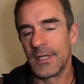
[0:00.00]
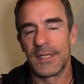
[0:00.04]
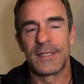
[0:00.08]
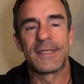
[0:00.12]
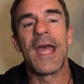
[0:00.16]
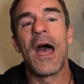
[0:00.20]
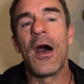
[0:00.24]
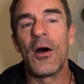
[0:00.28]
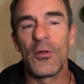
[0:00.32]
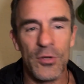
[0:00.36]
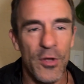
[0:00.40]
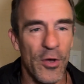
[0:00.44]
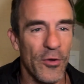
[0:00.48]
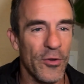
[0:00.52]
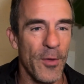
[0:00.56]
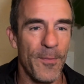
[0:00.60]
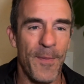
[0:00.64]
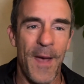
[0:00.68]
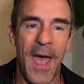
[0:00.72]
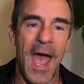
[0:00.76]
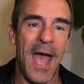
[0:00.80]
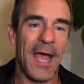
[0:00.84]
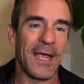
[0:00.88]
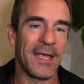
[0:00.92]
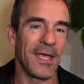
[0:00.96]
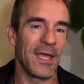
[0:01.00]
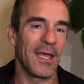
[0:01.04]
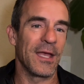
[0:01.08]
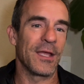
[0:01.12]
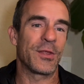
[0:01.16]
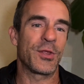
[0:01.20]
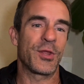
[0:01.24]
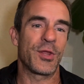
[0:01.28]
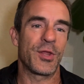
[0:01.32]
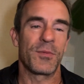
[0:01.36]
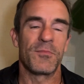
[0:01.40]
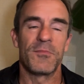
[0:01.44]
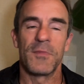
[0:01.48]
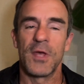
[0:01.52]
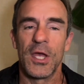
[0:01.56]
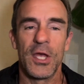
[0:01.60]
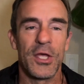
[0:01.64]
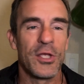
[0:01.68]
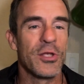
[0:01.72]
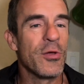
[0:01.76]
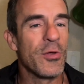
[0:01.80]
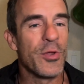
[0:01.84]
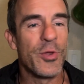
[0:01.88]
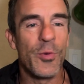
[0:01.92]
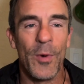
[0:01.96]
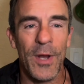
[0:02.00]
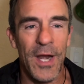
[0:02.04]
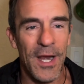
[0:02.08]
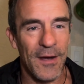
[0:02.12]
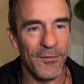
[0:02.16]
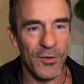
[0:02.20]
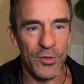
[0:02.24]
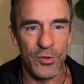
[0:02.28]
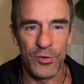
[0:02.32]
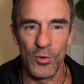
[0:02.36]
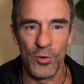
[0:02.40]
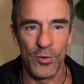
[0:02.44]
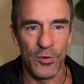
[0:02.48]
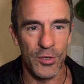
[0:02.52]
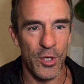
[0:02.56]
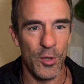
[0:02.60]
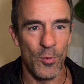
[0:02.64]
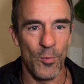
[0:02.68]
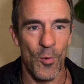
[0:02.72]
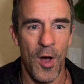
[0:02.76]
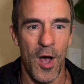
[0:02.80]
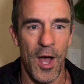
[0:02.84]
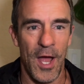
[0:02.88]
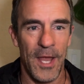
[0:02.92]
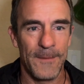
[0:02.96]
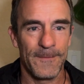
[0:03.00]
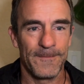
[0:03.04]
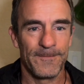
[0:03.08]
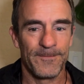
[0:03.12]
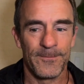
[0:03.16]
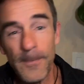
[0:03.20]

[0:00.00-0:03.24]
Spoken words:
download the packets, use whatever tool you want.